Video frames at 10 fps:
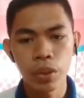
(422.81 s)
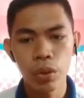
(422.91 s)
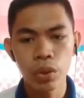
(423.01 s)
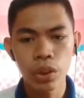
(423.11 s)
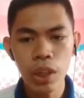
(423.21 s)

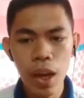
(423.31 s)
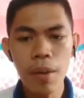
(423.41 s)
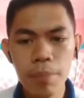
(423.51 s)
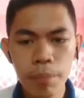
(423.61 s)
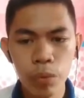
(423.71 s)
So
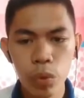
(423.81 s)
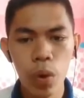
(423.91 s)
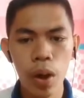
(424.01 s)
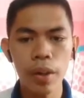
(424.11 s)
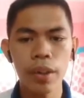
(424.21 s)
some
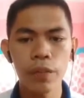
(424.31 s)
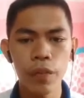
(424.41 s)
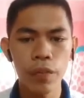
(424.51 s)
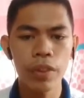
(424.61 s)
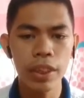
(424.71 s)

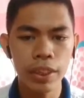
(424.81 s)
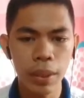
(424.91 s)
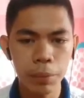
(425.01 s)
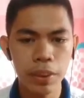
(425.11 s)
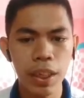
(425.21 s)
250
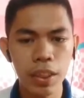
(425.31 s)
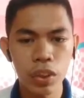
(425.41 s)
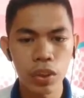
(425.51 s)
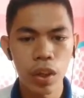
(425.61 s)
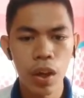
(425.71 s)

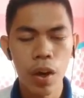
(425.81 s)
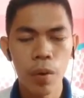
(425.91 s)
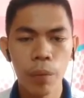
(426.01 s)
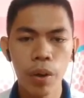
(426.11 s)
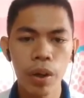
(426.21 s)
substances
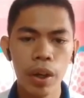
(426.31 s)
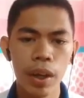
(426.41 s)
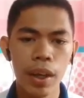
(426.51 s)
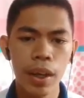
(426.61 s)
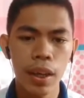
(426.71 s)
were
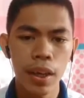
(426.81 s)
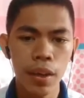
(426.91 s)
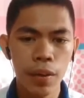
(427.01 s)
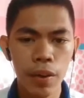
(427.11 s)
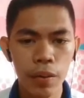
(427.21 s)

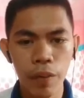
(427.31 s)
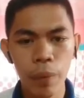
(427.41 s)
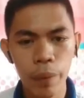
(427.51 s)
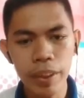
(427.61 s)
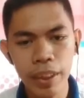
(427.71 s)

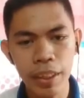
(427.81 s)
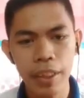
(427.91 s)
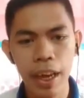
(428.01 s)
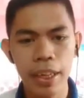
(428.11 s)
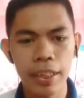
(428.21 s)

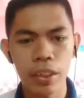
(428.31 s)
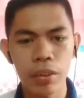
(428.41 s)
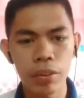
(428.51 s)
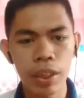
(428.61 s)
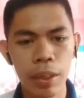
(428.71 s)
evaluated and
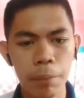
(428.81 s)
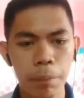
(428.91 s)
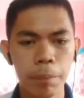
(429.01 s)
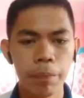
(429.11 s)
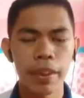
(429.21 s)
included
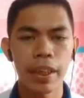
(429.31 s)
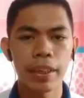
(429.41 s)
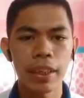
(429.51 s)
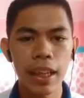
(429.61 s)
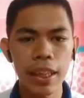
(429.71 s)

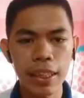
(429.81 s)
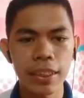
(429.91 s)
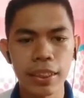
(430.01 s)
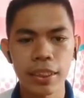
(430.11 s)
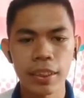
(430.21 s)
in the
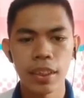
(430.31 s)
list